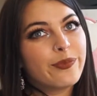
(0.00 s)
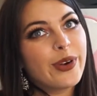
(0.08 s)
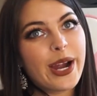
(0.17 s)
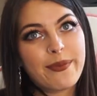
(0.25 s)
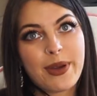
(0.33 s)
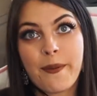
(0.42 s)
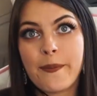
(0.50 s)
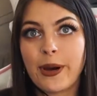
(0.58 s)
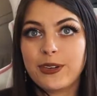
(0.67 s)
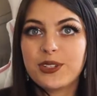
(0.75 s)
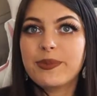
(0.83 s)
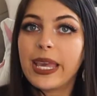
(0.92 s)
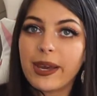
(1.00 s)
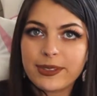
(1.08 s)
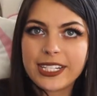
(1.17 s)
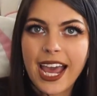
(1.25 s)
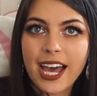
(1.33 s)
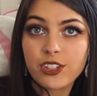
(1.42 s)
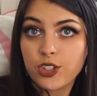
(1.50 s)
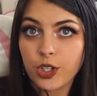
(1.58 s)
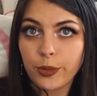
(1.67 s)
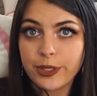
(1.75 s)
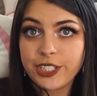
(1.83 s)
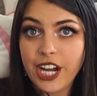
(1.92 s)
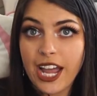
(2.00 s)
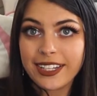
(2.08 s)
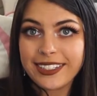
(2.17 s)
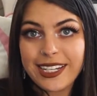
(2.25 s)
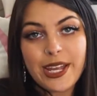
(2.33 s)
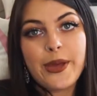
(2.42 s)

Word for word: where I'm about to be able to astral project